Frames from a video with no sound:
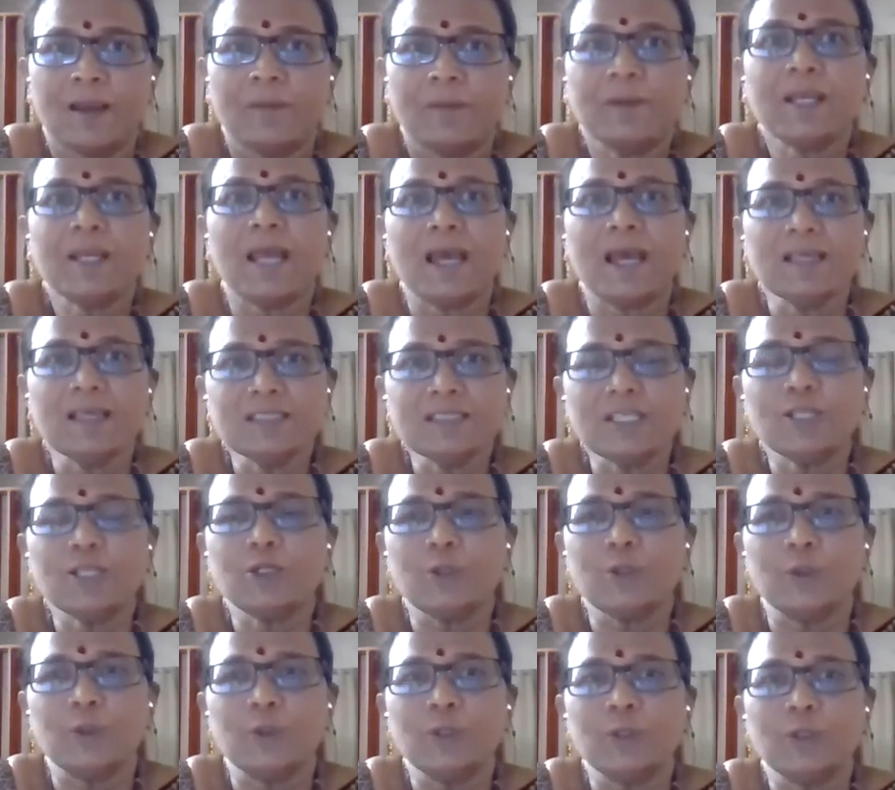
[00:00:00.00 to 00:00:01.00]
But as I
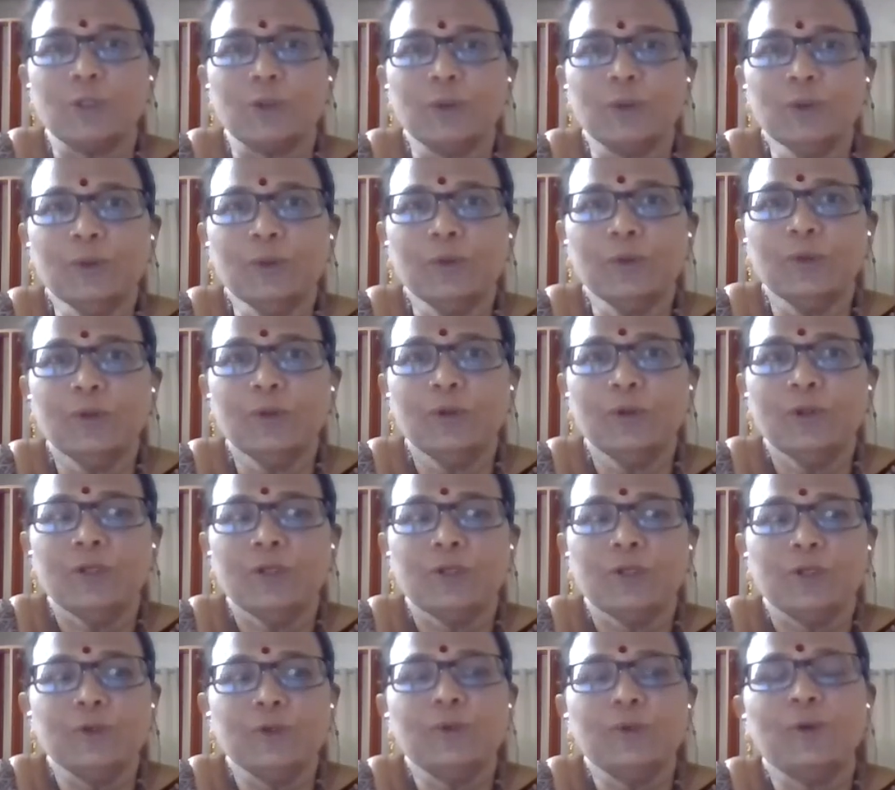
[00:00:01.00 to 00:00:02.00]
told you,
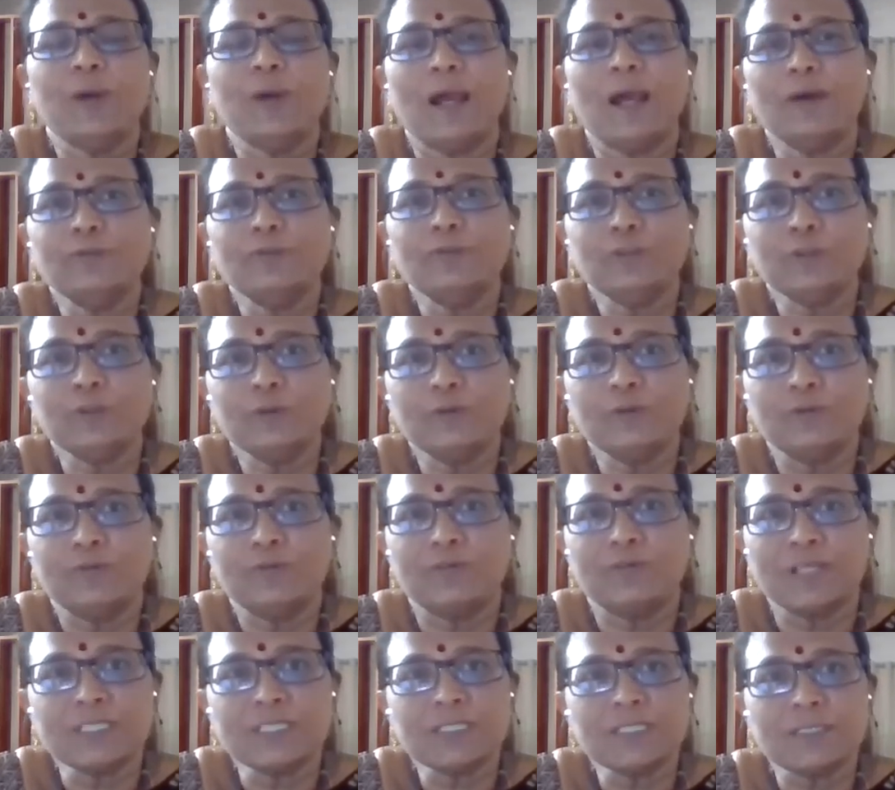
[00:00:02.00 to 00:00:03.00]
you have to
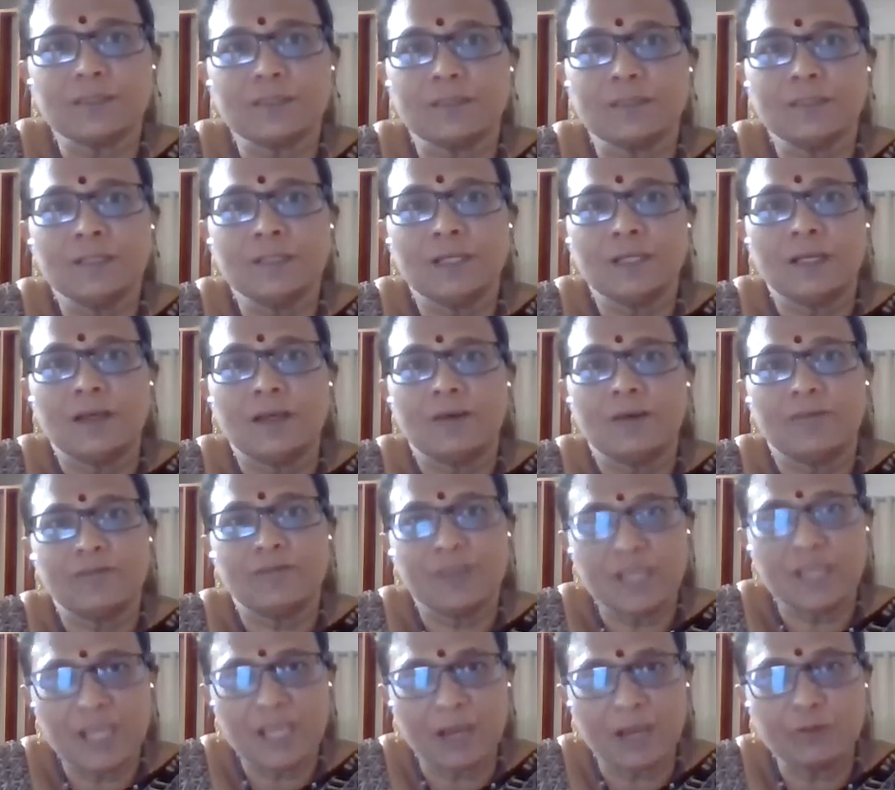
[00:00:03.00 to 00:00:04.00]
first,
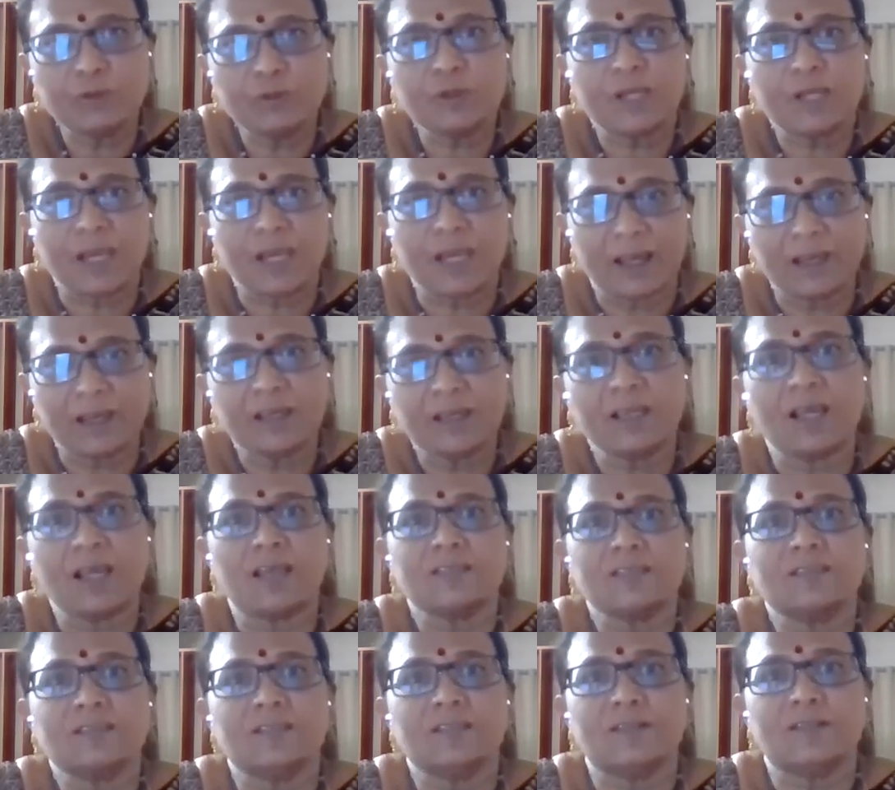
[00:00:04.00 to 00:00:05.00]
we have to correct
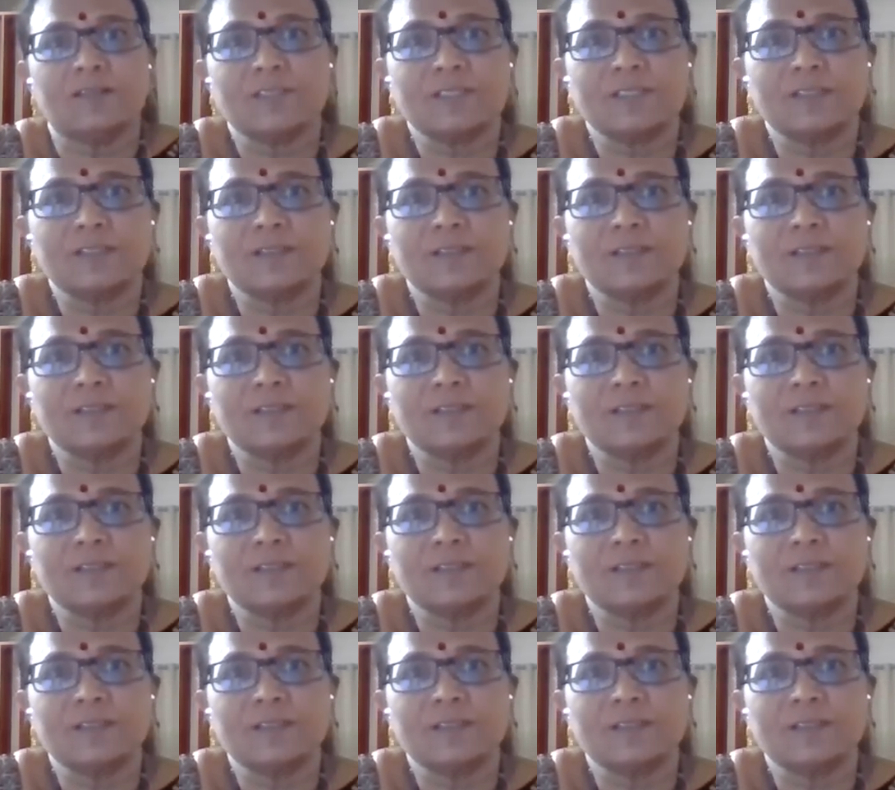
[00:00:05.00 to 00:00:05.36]
ourselves.